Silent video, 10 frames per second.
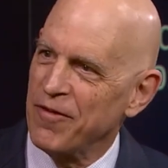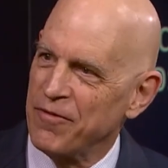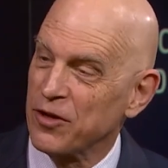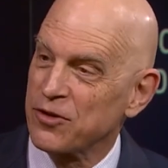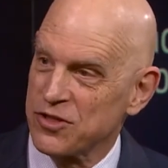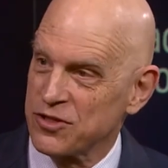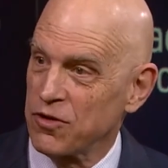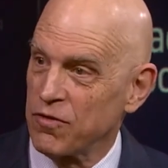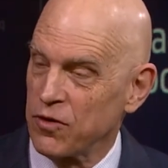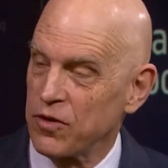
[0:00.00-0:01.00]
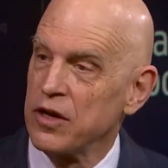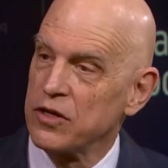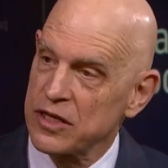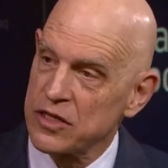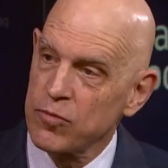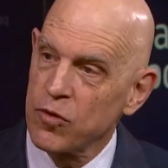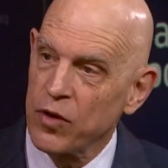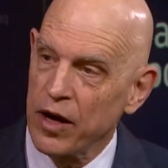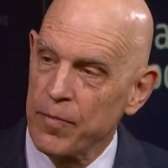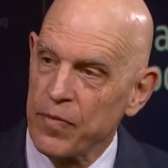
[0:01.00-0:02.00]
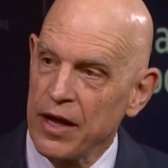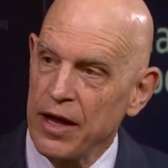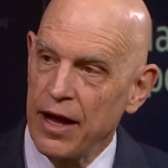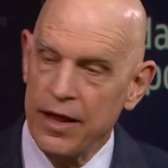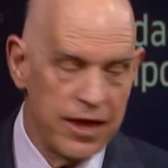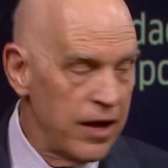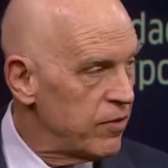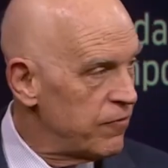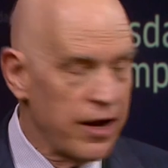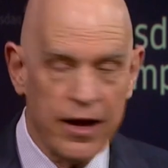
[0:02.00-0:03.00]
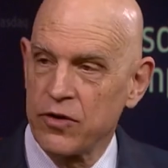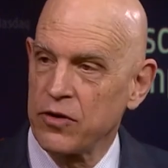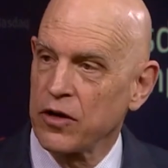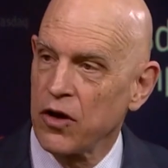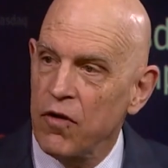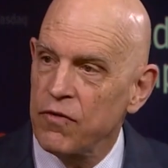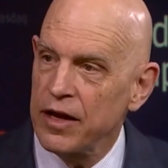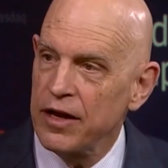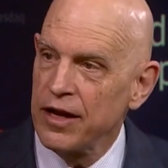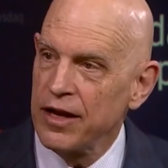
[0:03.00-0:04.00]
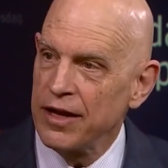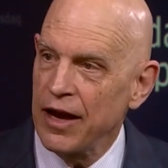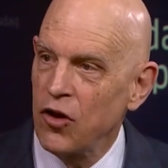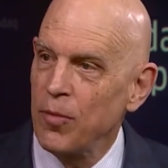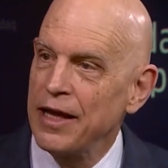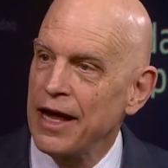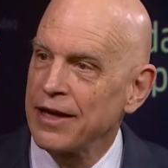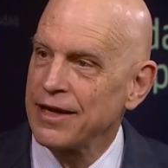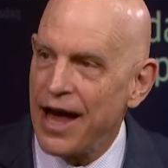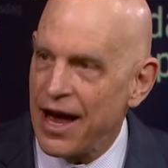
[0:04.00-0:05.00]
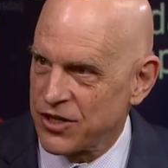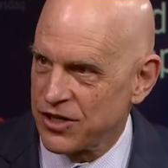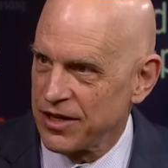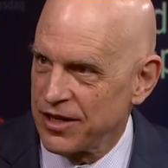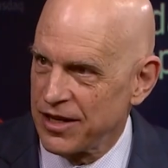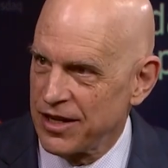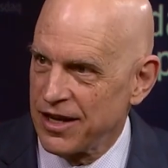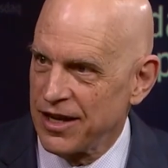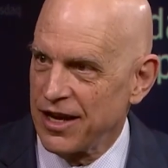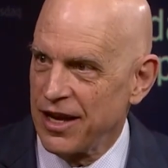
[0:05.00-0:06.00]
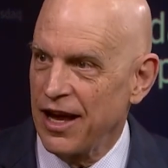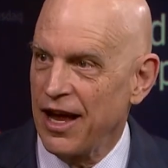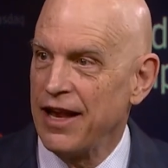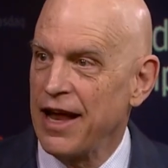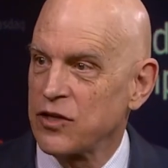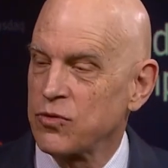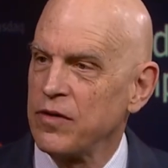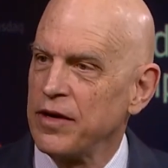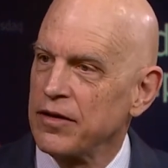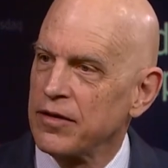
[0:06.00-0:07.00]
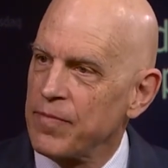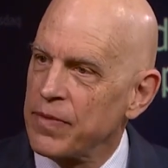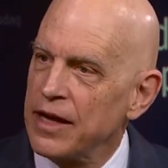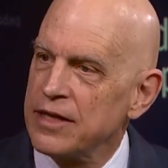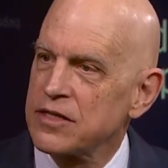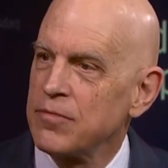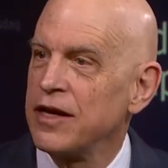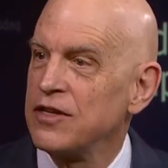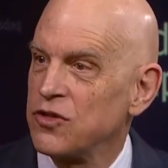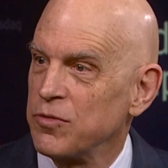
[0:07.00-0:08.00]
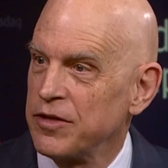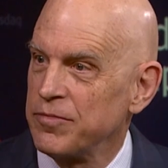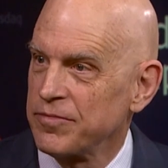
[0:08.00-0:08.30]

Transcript: filters and so forth. So that's number one. And then we found out during COVID that nobody had cash, and that's when we went, it's the money, stupid.